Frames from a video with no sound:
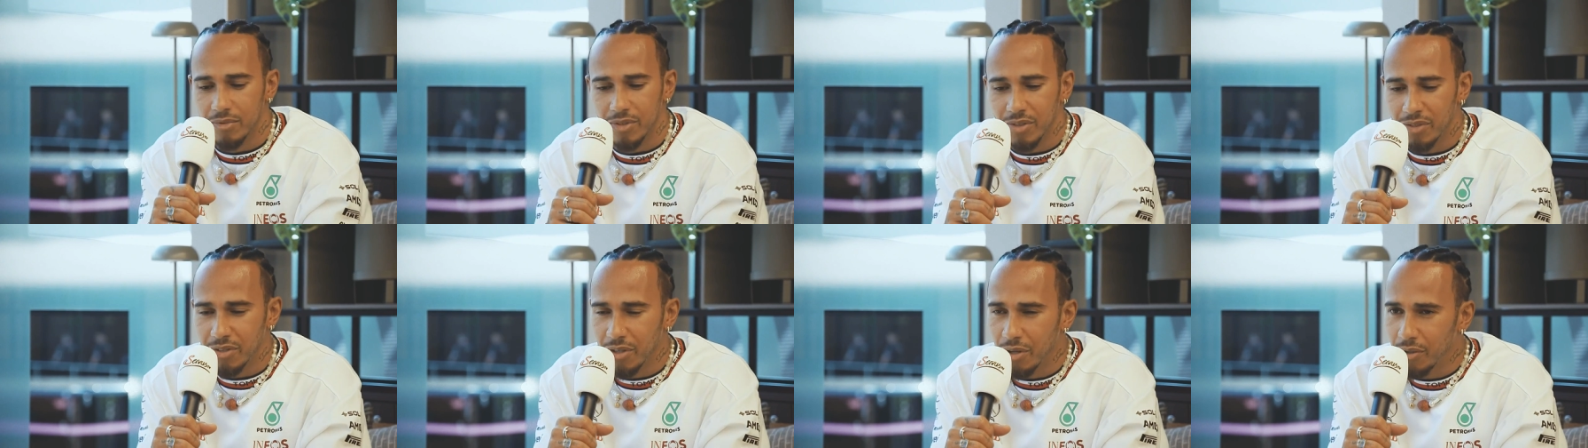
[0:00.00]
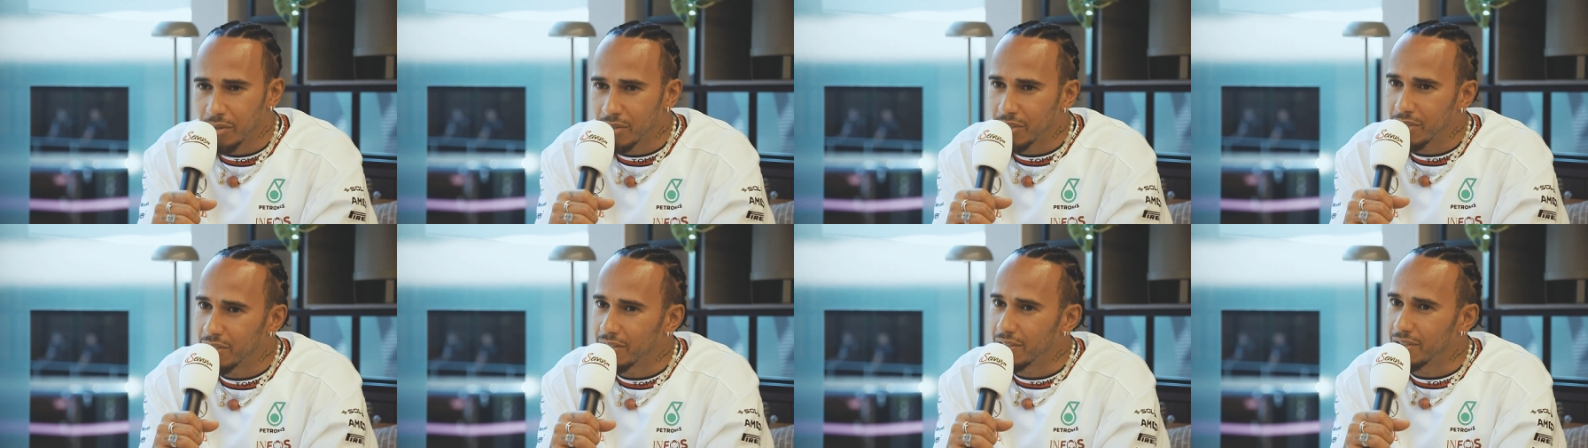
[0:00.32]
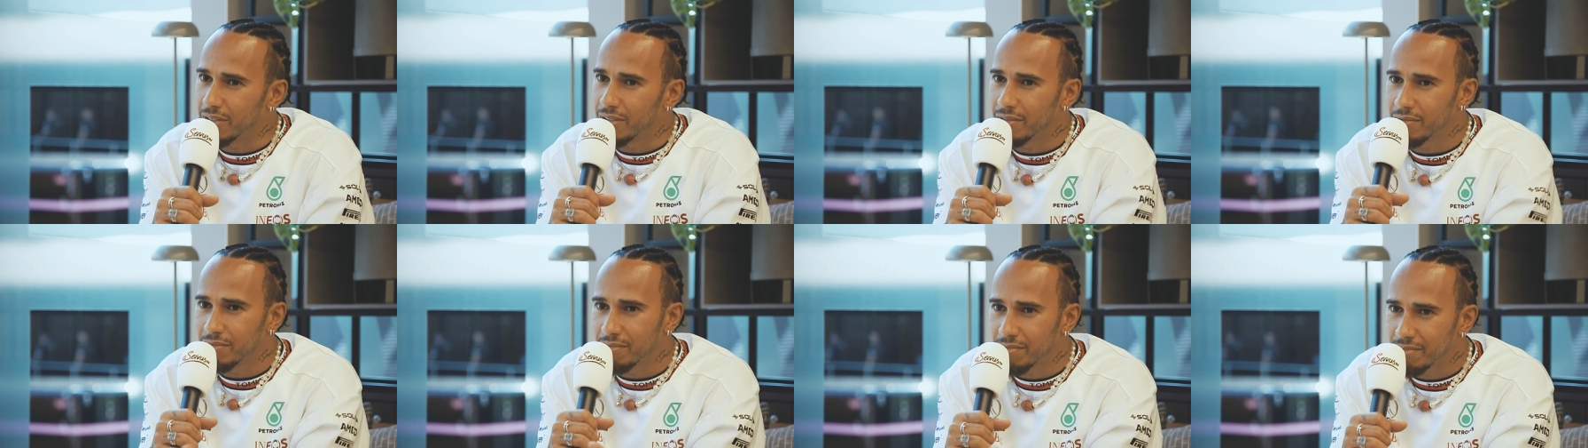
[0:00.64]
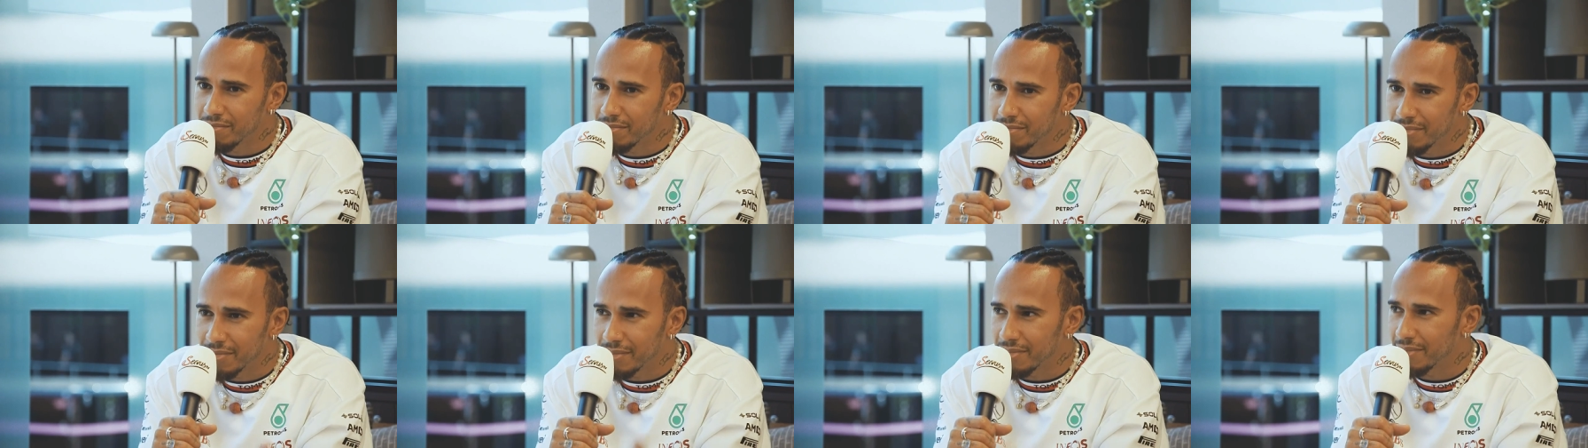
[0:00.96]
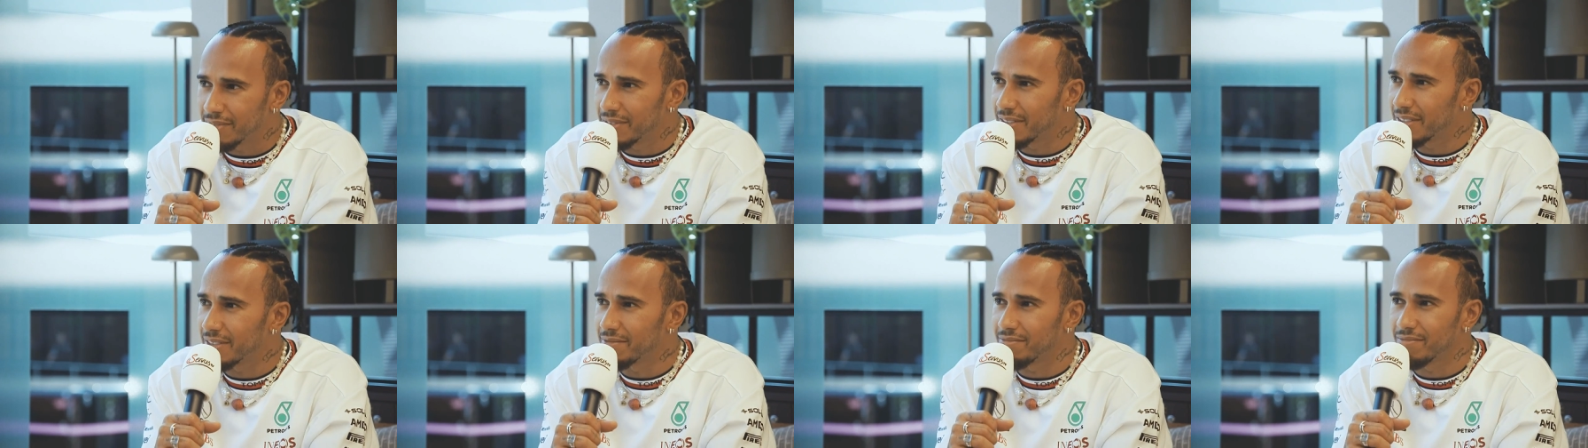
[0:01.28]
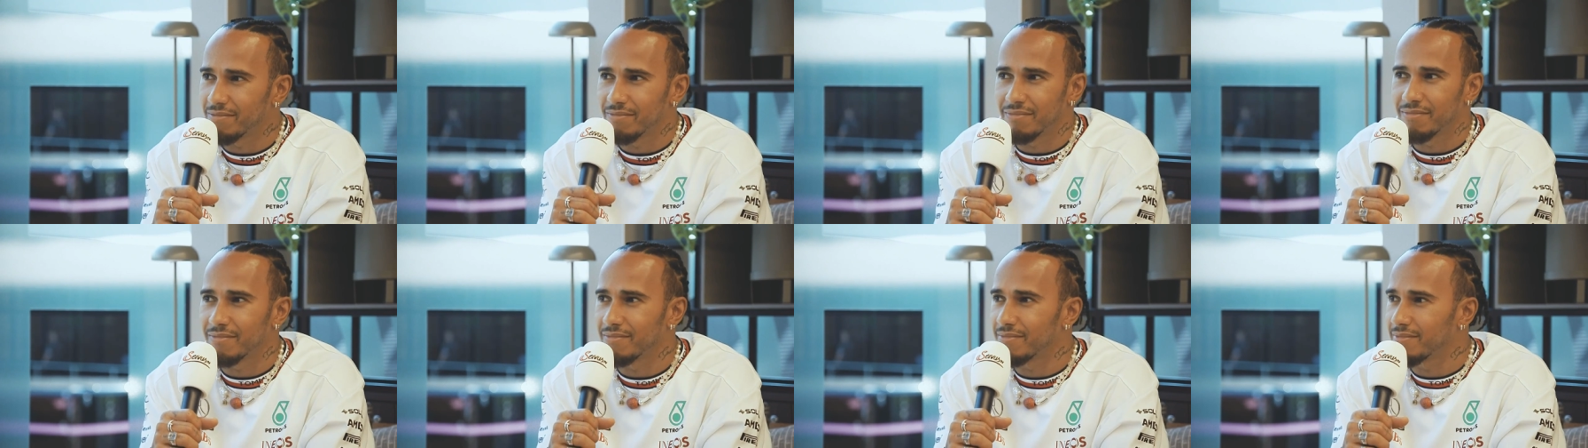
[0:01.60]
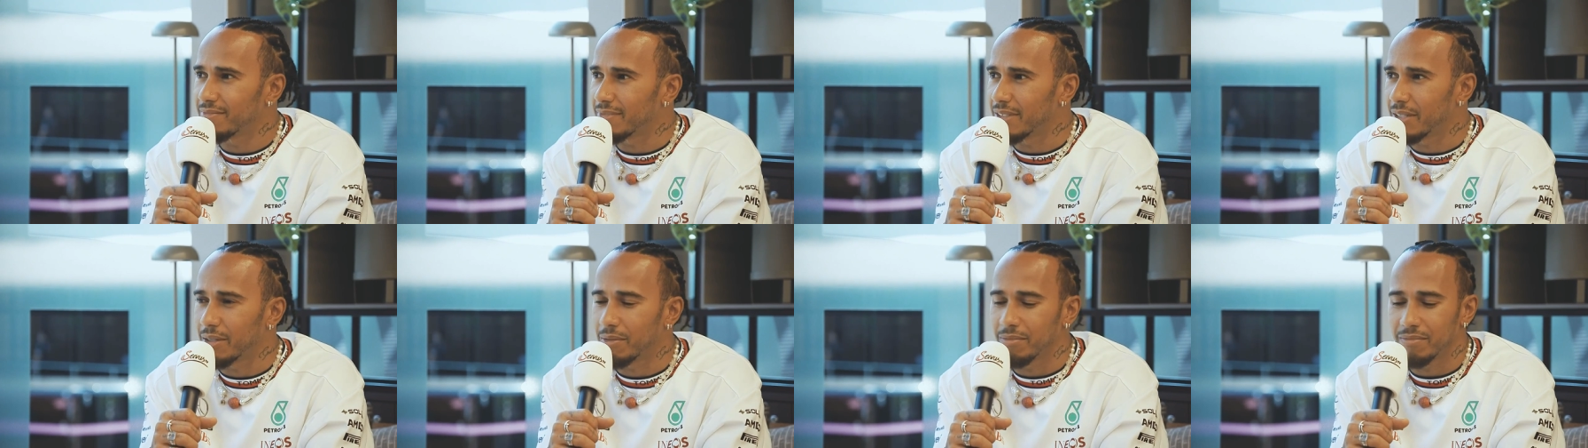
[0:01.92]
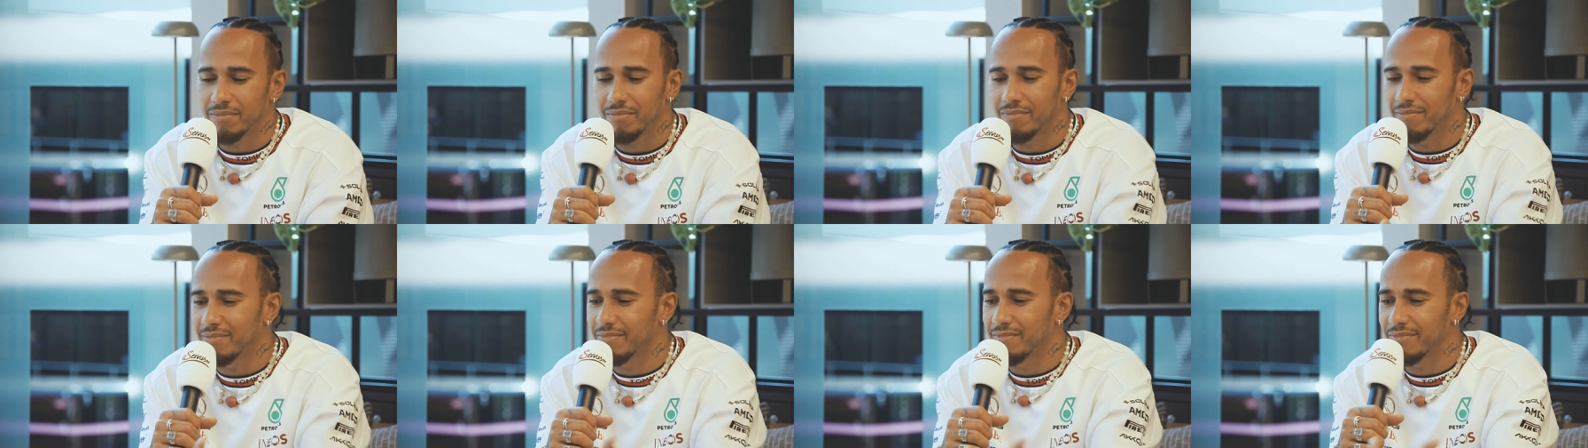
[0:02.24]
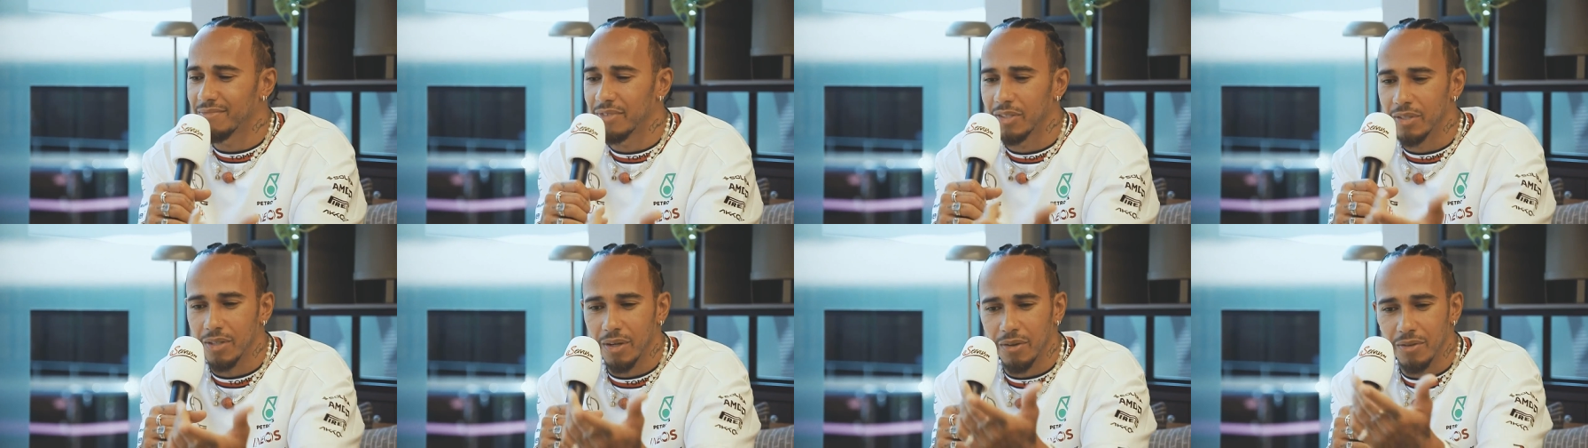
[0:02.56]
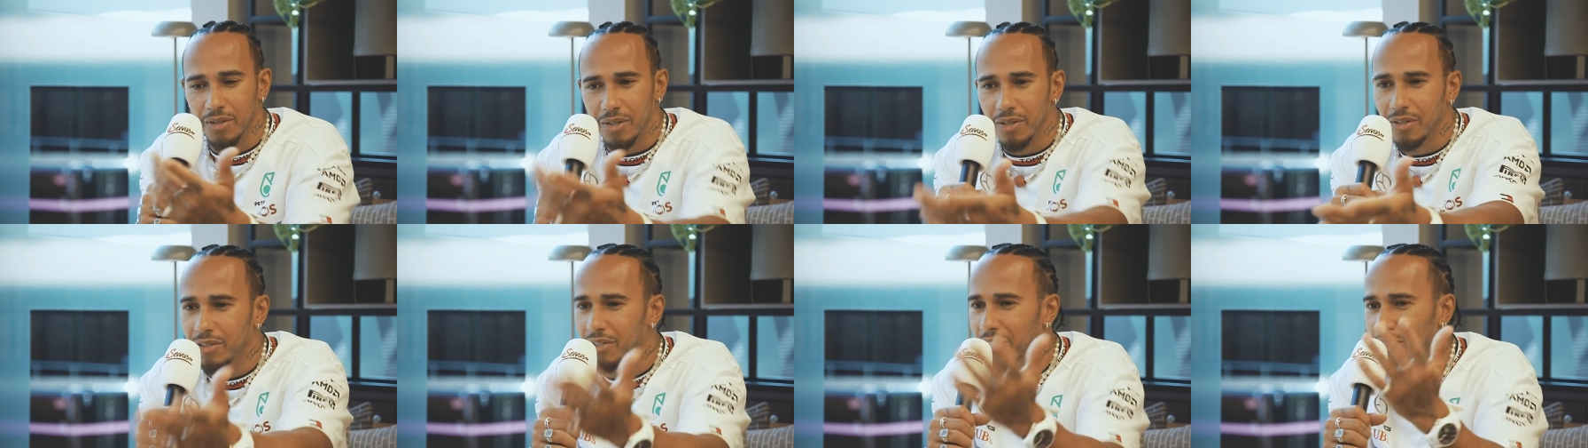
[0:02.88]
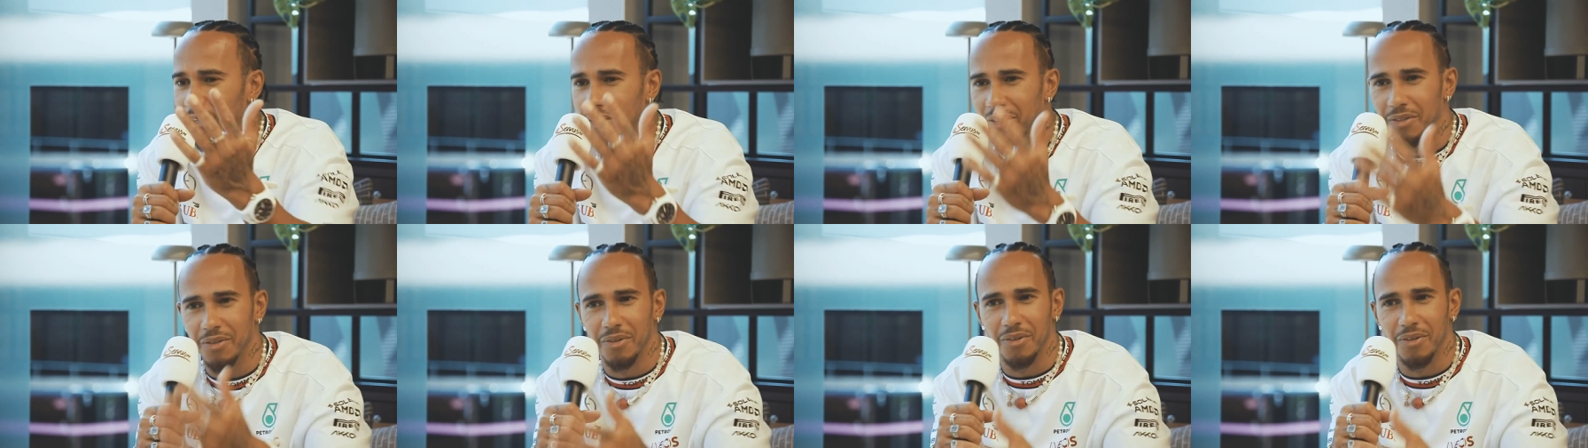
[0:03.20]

you're no good. You know, you don't look good,